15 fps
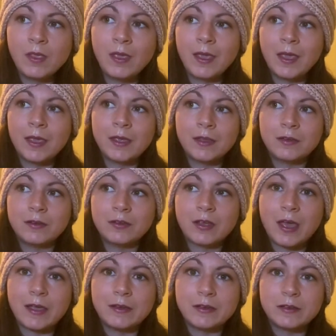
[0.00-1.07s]
and
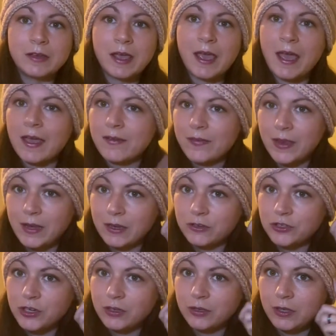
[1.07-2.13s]
I didn't have any
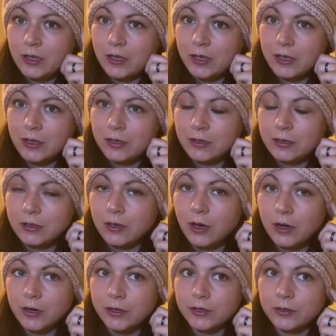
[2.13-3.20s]
chunky
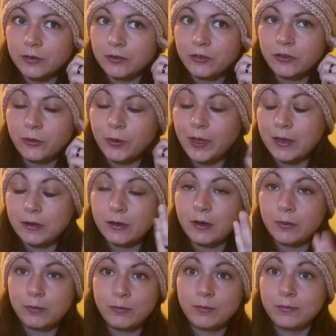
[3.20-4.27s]
yarn, so I ended
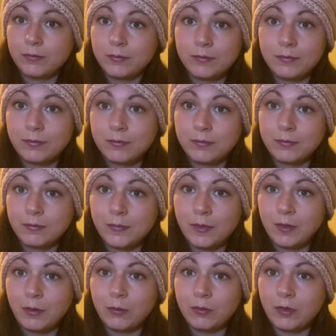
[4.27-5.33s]
up,
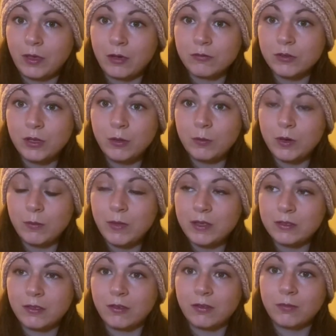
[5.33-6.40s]
I was like, I really want to
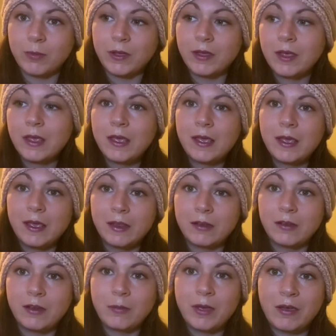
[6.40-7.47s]
make this, but
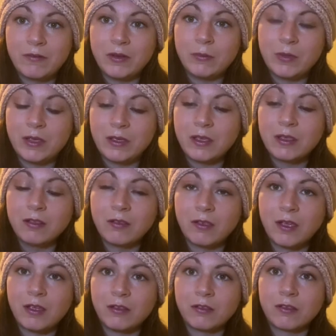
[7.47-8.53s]
ended up having to be kid
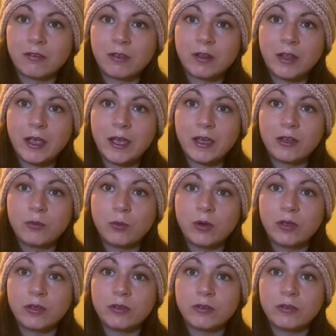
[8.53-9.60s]
size because all I had
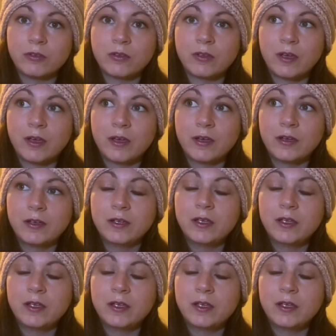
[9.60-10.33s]
was uh,